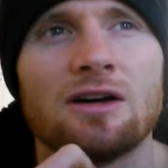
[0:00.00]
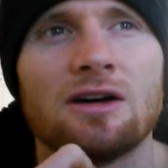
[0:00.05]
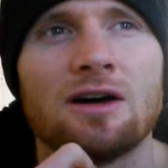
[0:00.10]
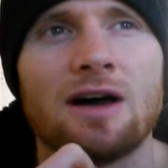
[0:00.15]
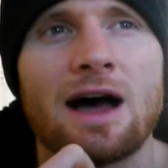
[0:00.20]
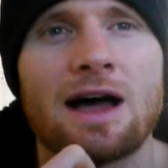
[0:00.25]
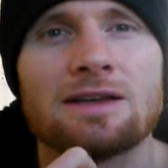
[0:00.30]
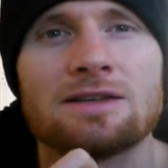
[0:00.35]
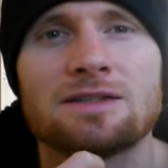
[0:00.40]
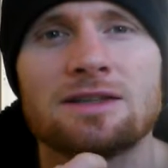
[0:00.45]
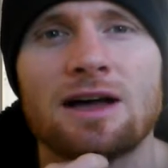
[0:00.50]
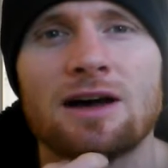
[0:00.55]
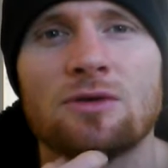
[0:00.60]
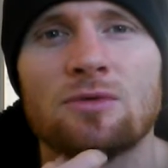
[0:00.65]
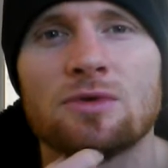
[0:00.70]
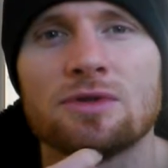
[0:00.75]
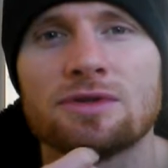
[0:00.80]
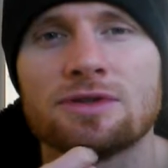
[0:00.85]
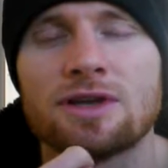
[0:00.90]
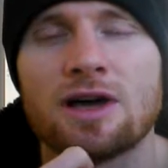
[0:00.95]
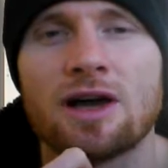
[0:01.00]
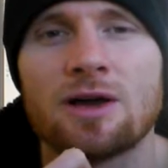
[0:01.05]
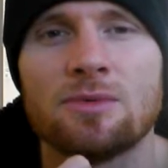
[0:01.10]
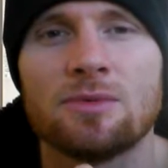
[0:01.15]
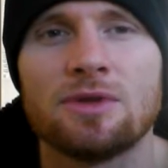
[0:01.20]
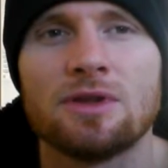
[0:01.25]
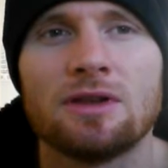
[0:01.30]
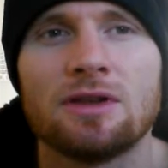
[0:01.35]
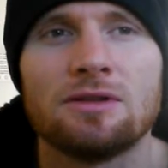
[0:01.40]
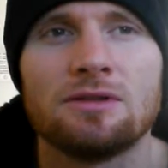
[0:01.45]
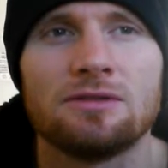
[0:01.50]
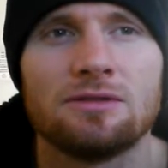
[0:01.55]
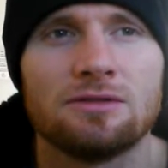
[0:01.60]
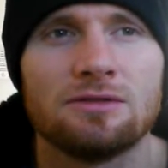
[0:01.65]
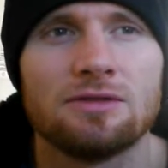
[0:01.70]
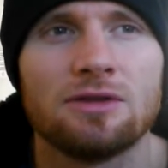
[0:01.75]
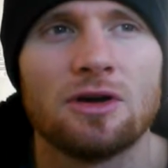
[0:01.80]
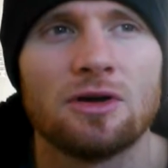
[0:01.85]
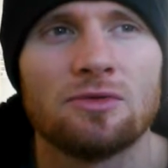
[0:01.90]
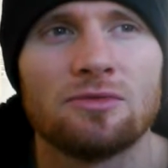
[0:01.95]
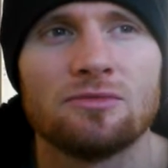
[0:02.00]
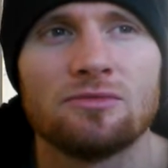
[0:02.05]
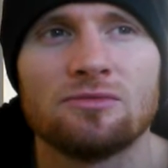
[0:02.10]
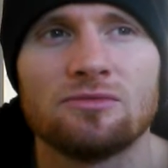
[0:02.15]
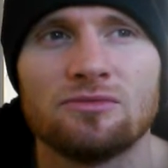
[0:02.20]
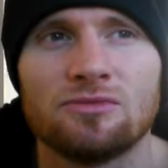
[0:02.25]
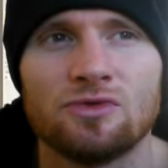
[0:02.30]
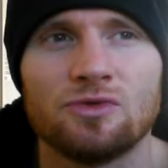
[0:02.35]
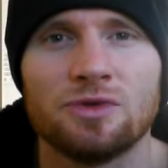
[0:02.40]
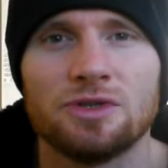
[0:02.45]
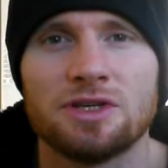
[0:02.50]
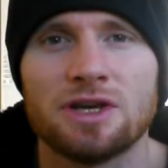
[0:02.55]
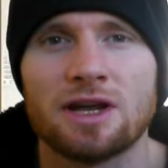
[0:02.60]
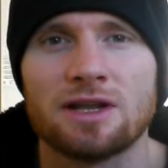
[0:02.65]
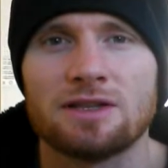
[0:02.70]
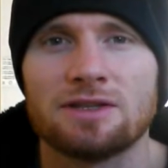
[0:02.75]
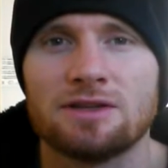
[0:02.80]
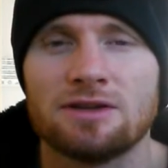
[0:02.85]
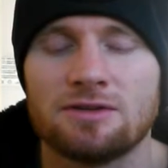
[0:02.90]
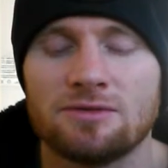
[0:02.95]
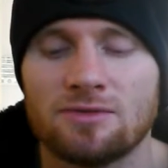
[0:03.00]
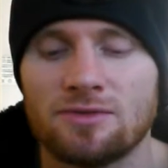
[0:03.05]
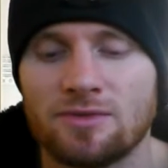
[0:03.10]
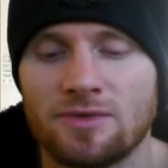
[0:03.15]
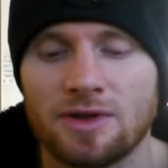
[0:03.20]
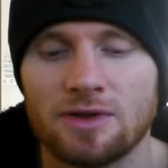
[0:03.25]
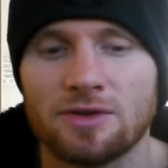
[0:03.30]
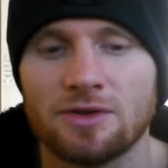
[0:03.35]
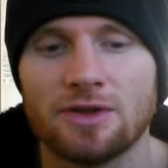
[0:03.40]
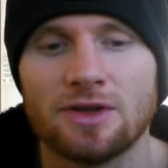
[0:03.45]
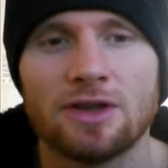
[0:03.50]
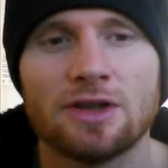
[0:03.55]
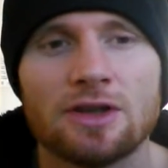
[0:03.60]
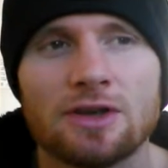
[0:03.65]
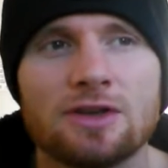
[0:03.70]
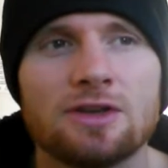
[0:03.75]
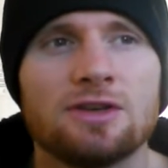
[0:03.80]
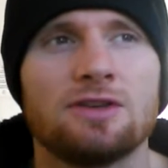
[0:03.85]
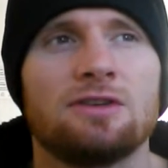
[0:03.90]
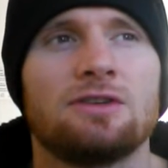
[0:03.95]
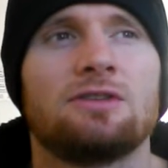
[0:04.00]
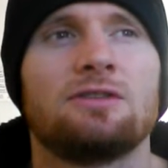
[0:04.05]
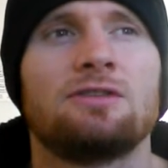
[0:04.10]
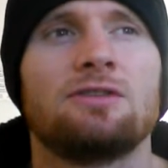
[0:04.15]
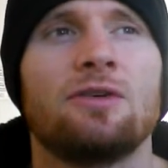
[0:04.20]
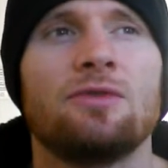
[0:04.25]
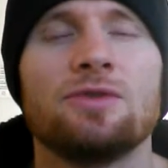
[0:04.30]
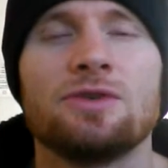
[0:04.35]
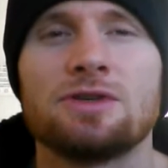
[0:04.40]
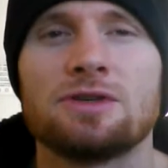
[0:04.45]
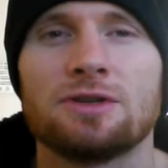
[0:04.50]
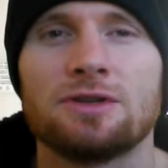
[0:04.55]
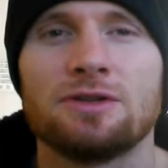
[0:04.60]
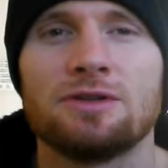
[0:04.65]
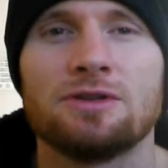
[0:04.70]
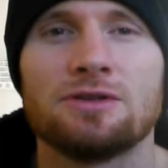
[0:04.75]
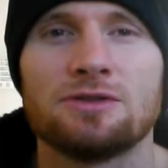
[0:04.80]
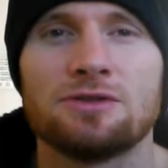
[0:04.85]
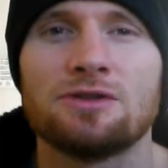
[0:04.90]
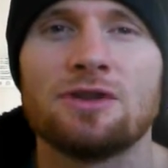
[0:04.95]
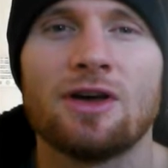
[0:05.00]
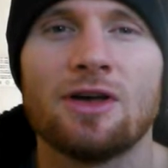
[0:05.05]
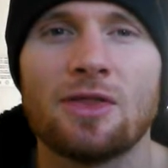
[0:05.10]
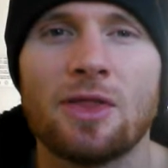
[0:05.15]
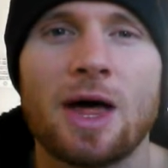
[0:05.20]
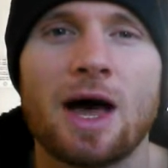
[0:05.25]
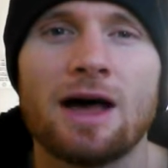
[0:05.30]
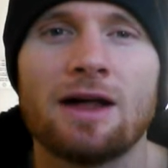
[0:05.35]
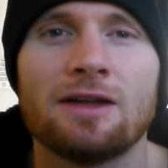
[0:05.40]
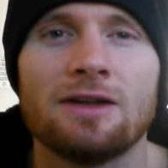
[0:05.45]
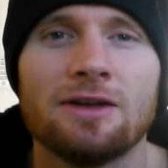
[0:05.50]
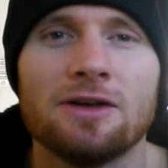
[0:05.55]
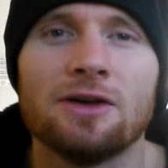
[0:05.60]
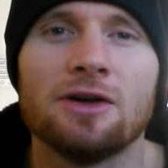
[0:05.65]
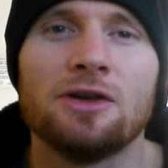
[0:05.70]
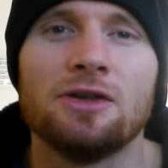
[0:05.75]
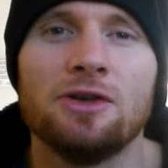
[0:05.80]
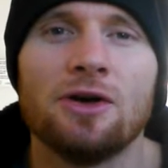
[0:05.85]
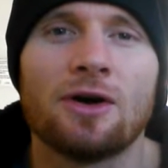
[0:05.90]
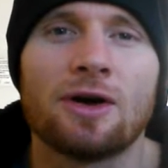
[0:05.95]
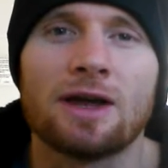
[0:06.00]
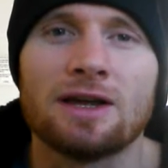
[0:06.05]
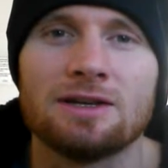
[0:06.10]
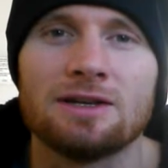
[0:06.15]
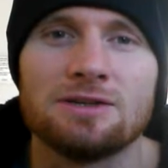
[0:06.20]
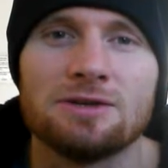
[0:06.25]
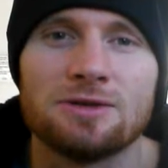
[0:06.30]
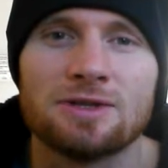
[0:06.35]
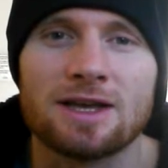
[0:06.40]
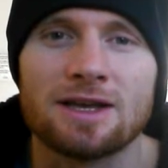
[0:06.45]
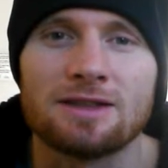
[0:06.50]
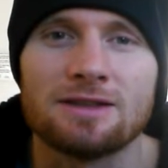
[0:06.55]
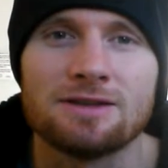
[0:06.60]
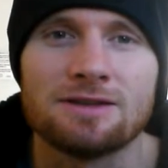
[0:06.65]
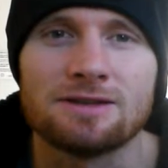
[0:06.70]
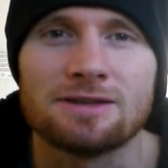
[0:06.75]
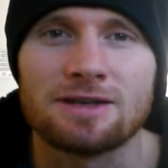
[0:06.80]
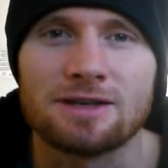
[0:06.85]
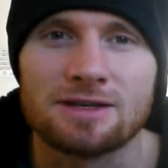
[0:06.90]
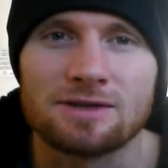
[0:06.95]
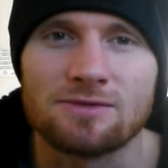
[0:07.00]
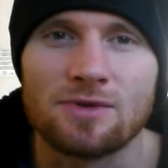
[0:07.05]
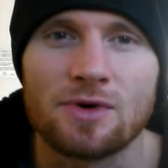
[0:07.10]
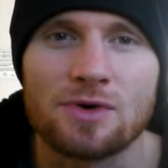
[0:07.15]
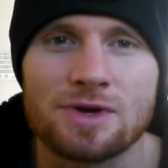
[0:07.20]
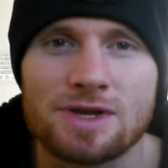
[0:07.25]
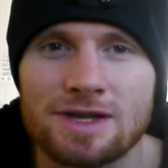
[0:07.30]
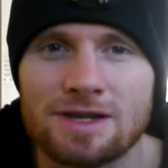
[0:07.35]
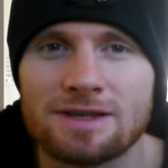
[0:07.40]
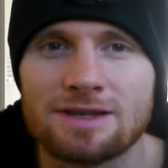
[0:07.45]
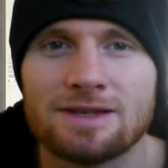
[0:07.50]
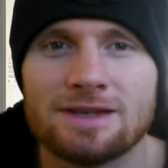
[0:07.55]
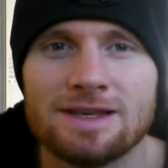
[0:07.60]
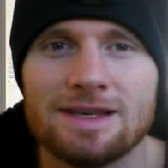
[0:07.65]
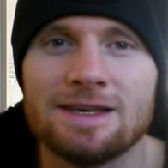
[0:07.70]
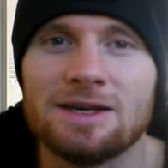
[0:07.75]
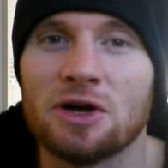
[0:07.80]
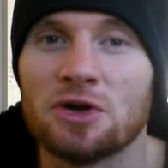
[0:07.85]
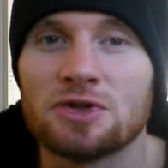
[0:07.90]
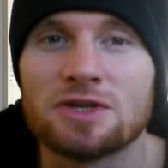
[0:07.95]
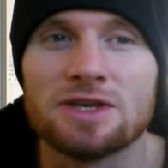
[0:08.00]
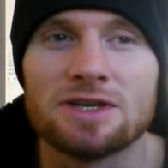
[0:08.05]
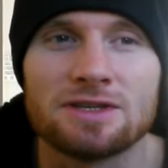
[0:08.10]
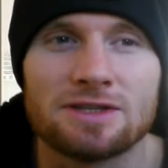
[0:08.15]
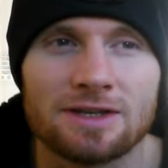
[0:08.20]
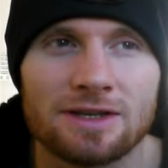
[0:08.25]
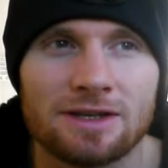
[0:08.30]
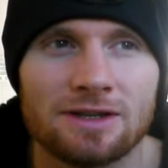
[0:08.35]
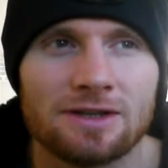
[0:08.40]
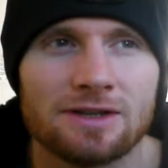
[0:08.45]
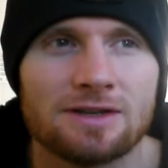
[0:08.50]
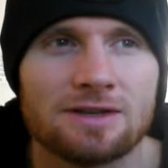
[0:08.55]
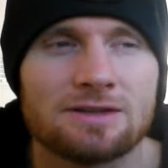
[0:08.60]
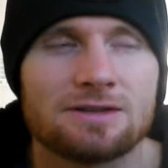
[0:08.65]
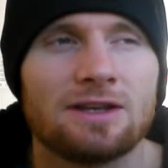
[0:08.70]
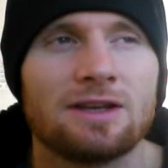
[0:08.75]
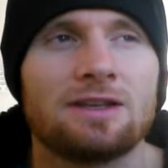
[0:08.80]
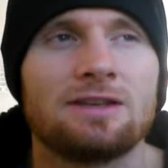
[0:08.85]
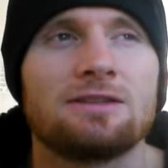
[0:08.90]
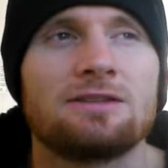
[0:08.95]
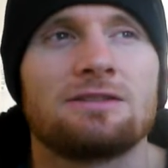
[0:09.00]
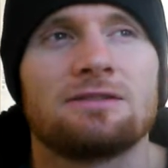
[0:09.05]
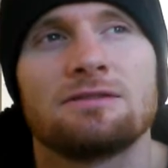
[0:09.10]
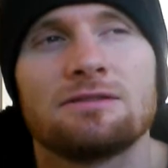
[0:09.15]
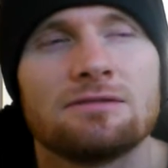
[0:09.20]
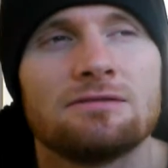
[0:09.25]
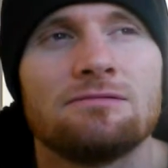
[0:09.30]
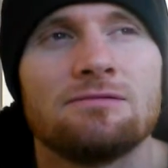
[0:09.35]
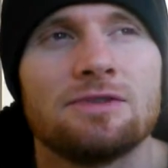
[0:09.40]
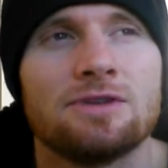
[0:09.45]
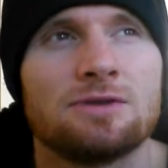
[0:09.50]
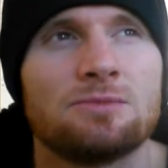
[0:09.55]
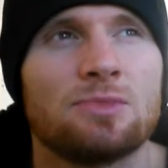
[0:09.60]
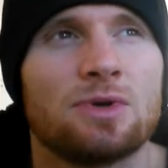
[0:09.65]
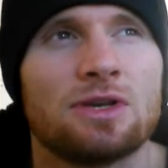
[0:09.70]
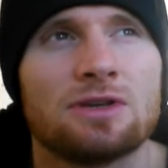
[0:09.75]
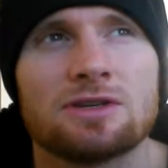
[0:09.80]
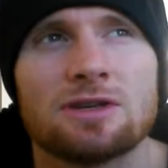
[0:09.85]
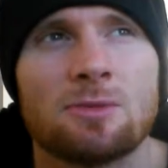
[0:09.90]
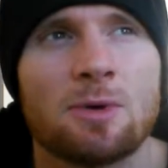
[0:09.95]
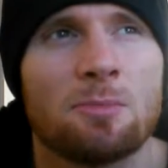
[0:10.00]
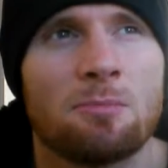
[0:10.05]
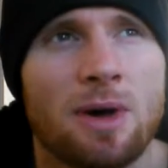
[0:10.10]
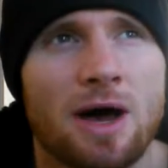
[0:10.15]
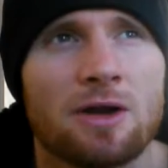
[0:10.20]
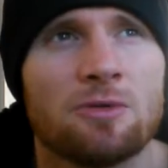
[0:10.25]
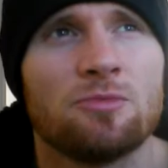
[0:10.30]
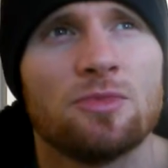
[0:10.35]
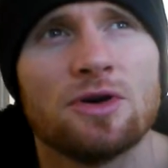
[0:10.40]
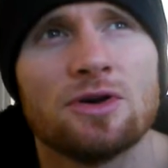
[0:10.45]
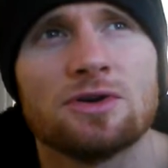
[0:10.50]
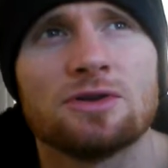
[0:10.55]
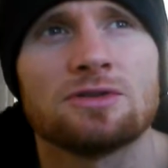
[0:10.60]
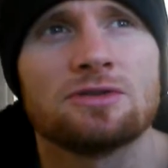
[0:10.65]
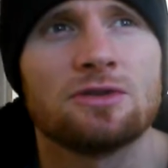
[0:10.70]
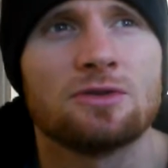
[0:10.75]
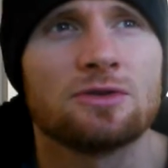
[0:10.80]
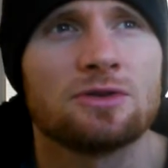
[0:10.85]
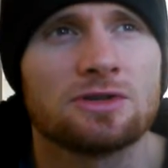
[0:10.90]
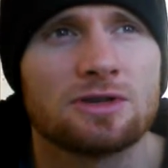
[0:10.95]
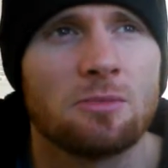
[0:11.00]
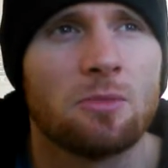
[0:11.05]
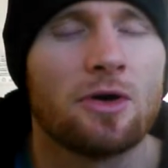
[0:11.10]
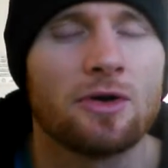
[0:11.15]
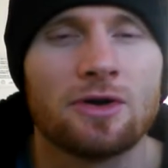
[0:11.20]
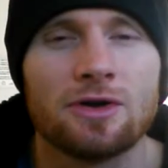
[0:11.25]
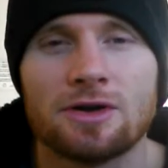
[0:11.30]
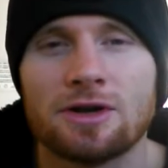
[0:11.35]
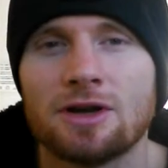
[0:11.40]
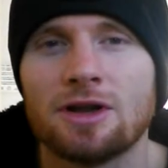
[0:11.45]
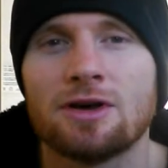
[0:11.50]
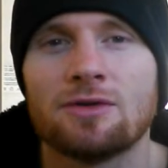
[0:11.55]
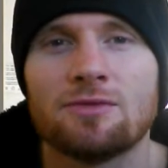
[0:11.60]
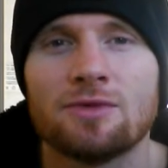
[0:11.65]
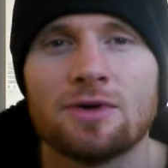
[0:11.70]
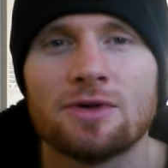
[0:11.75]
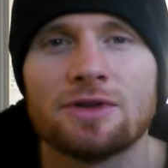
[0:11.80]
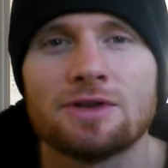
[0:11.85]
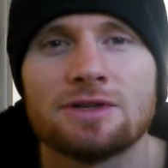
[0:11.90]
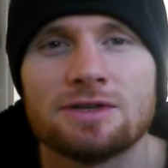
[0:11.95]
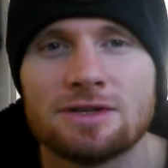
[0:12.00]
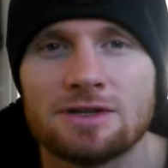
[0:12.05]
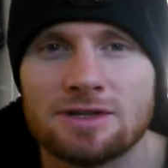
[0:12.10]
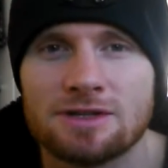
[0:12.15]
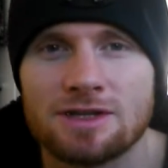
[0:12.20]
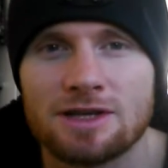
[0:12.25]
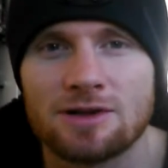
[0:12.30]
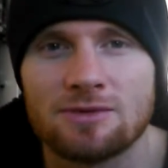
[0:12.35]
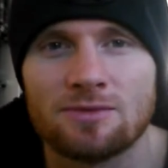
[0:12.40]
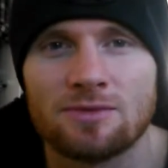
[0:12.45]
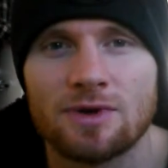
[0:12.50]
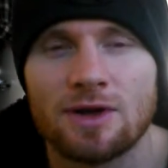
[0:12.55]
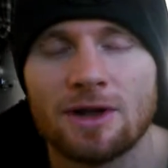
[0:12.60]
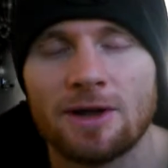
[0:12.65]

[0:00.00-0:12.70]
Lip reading: asked out one time, and then got rejected, and felt obviously at a young age you take these things very egotistically. It's like this because I'm a bad person or because I'm not good enough or this, instead of